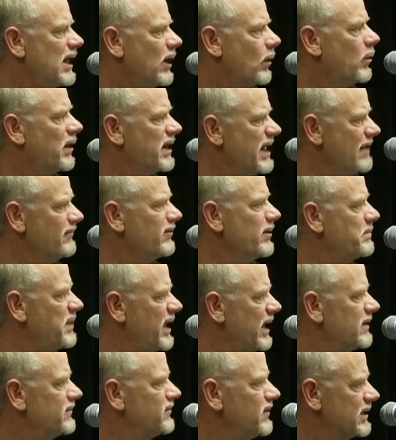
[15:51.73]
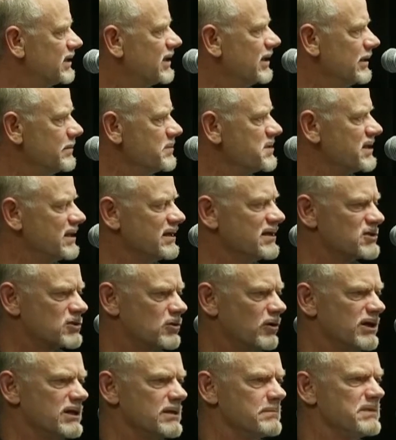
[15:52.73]
whatever benefit comes in is
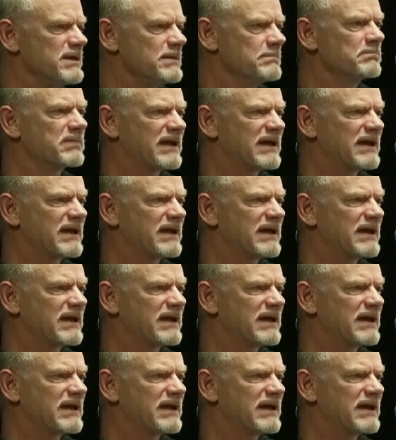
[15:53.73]
going to be